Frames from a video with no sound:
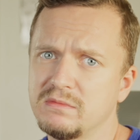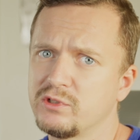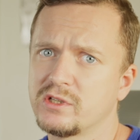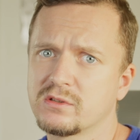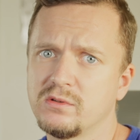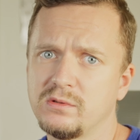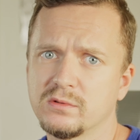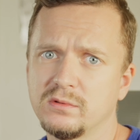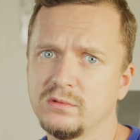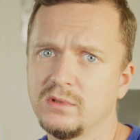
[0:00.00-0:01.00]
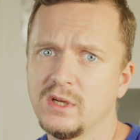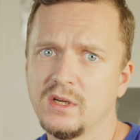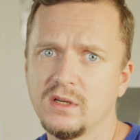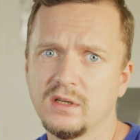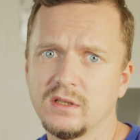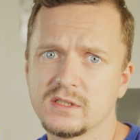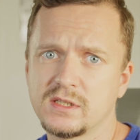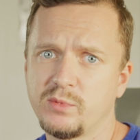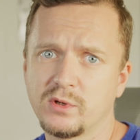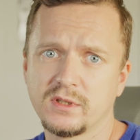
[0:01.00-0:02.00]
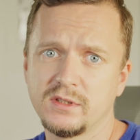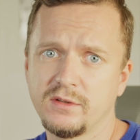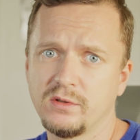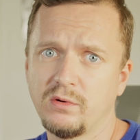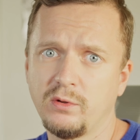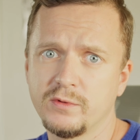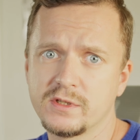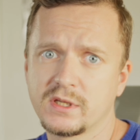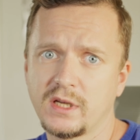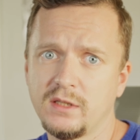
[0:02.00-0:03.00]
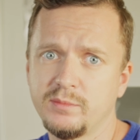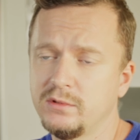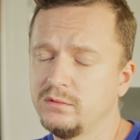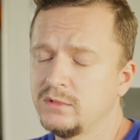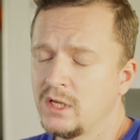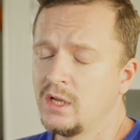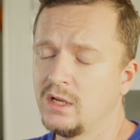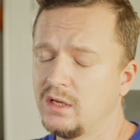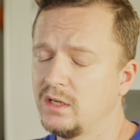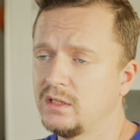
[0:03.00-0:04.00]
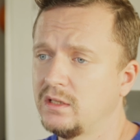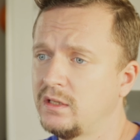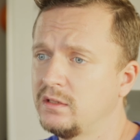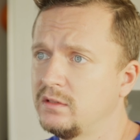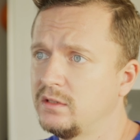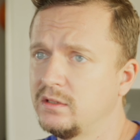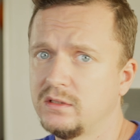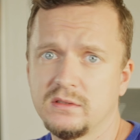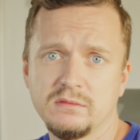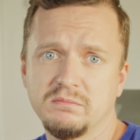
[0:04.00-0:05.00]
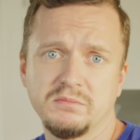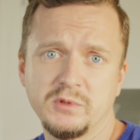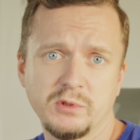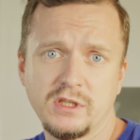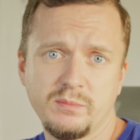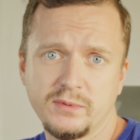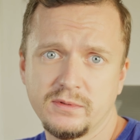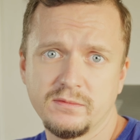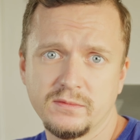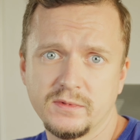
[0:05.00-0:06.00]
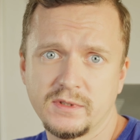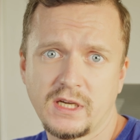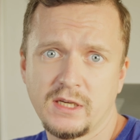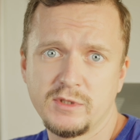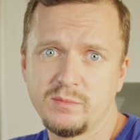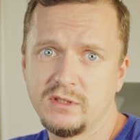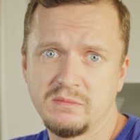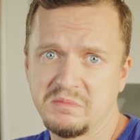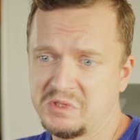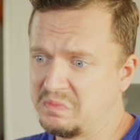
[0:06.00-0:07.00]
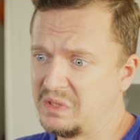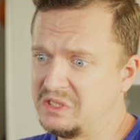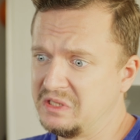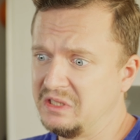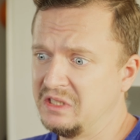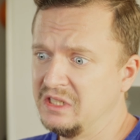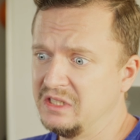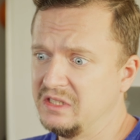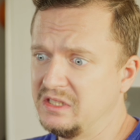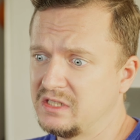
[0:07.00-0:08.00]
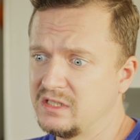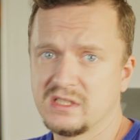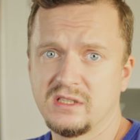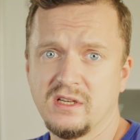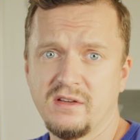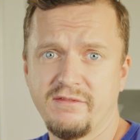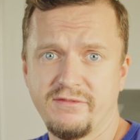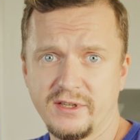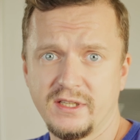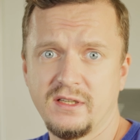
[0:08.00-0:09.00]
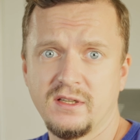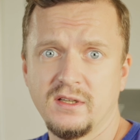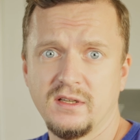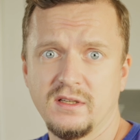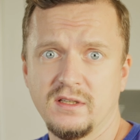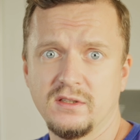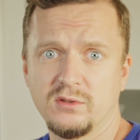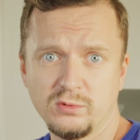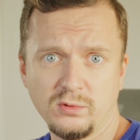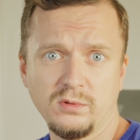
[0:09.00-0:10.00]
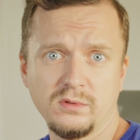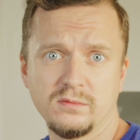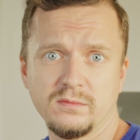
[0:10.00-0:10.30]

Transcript: You just go to support and they always help you, and you keep the IMDb. So basically this is a free tool.